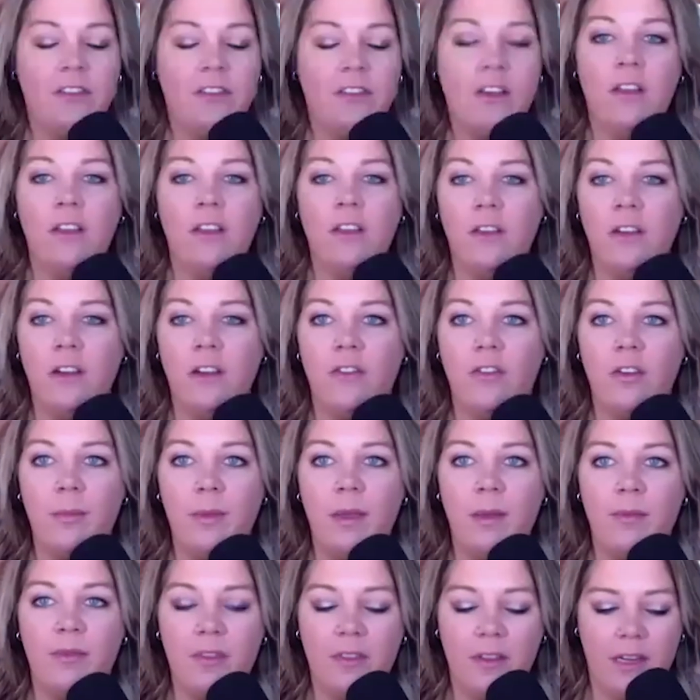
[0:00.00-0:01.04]
all you'll hear from
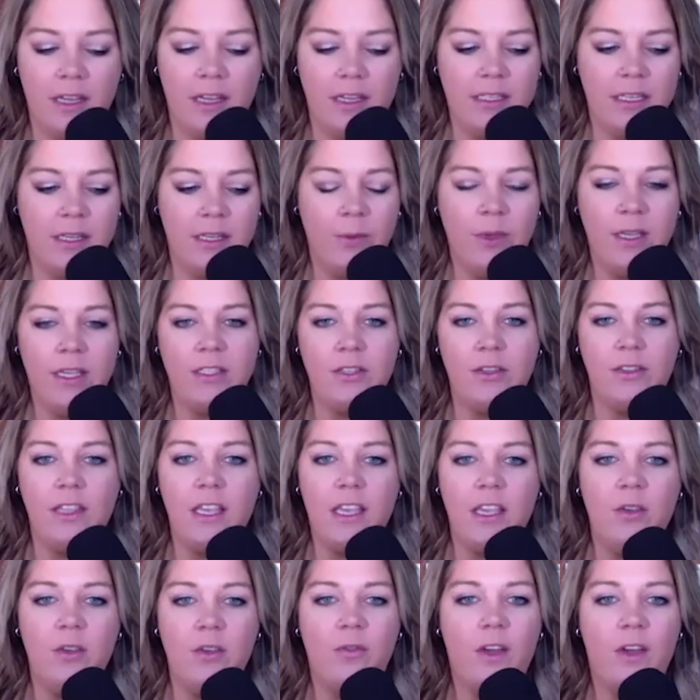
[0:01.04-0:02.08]
him for the next eight weeks. So
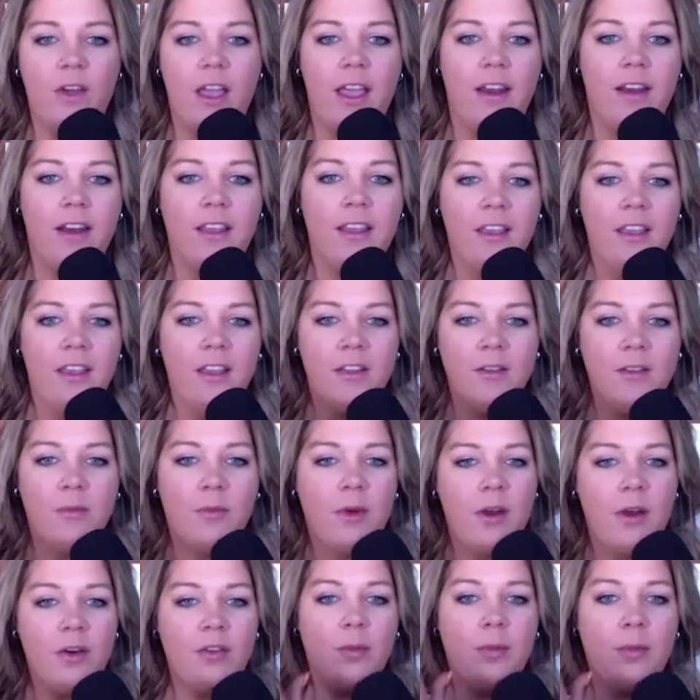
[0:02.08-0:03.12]
thank you, Fred.
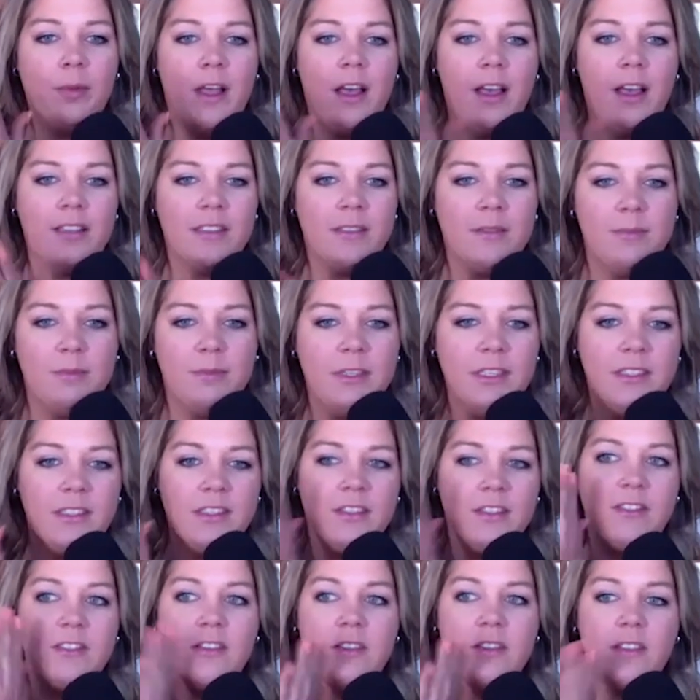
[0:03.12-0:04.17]
Round of applause. Please
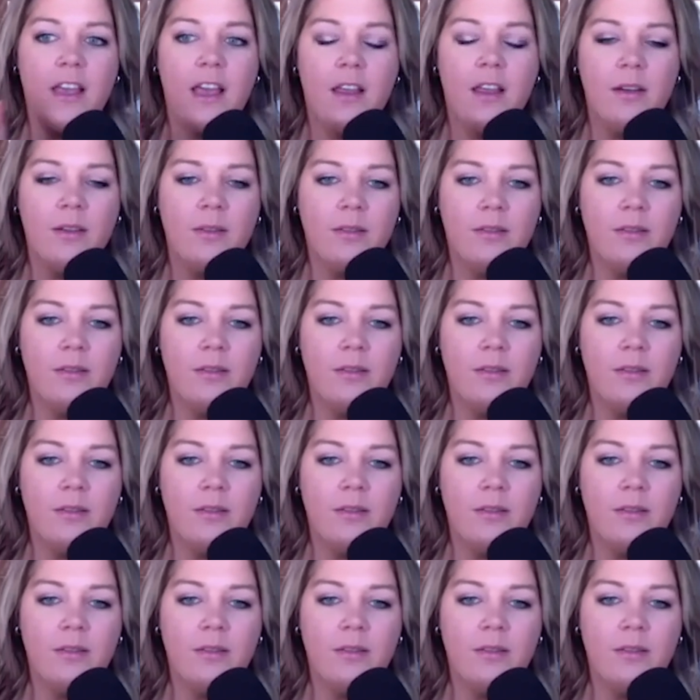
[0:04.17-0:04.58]
insert that.